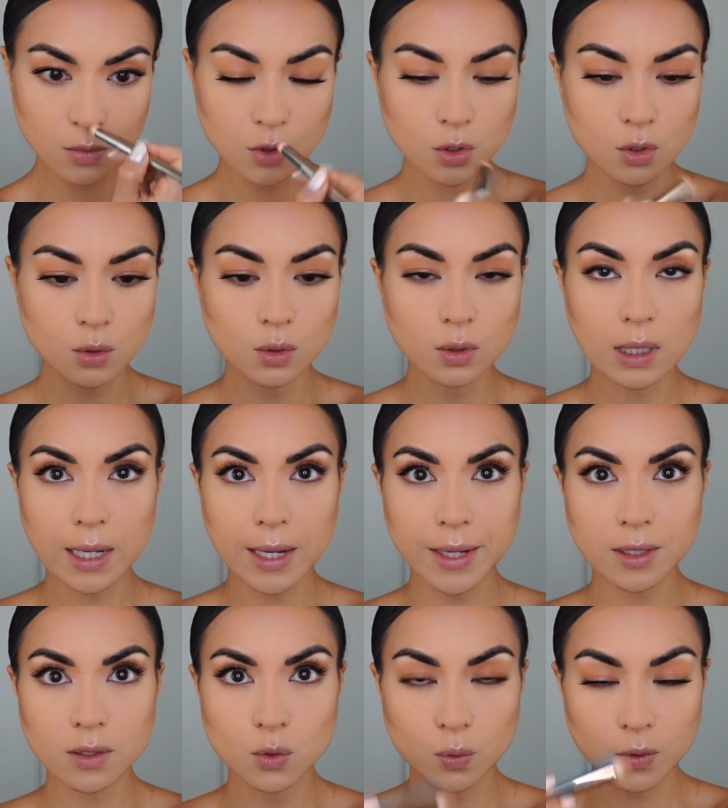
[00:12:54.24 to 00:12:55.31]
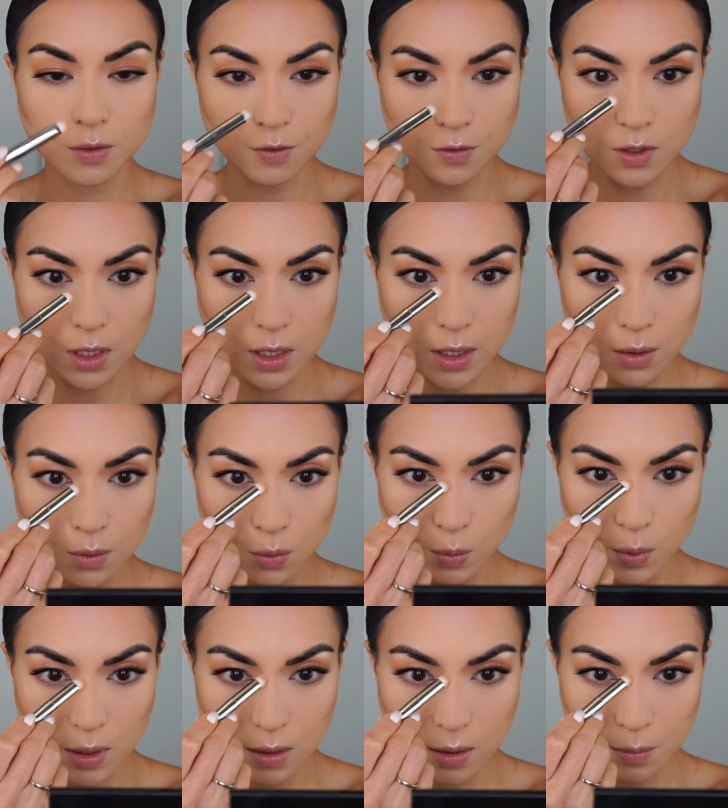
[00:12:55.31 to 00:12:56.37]
two lines we've done
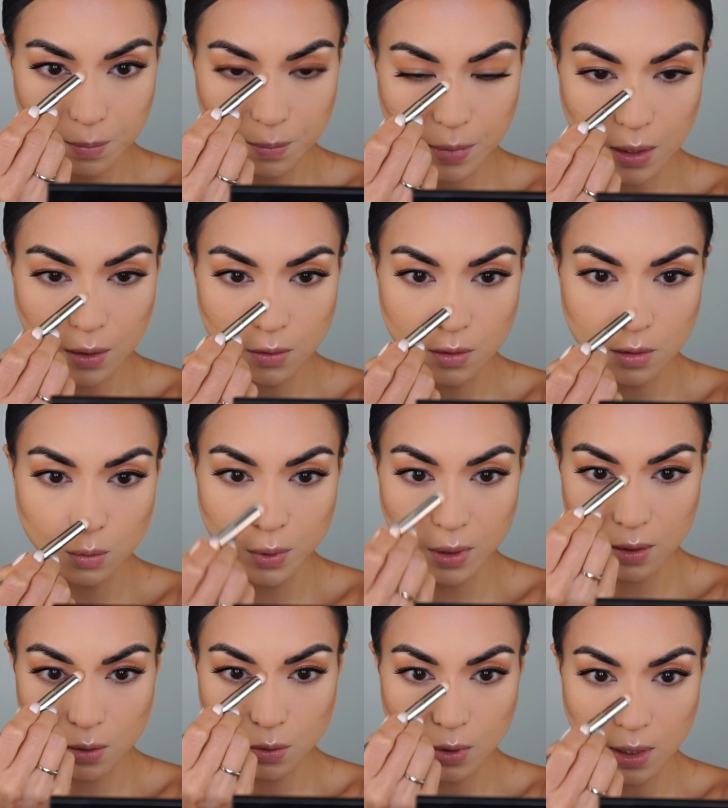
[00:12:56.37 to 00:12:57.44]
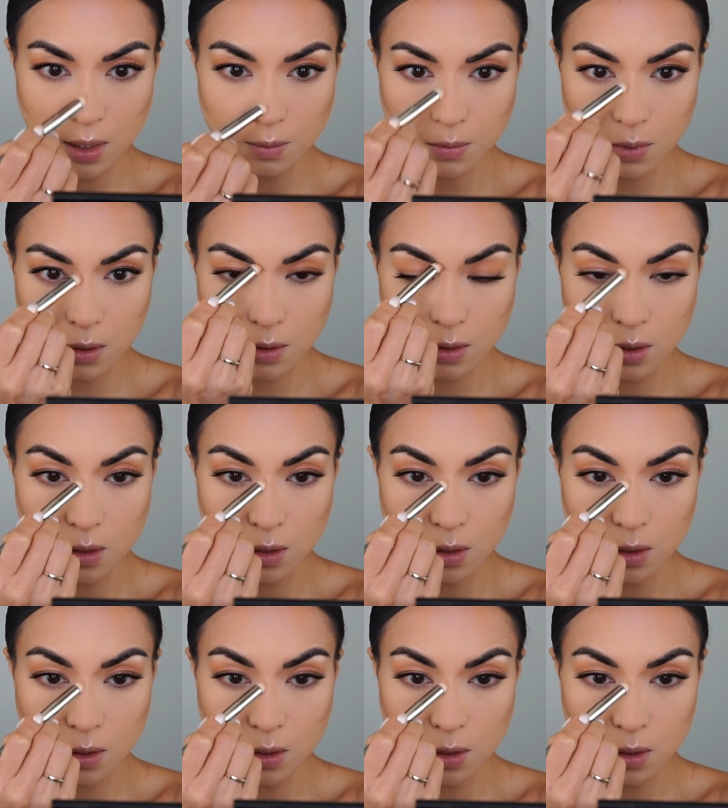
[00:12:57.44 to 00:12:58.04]
with the powder, with the cream.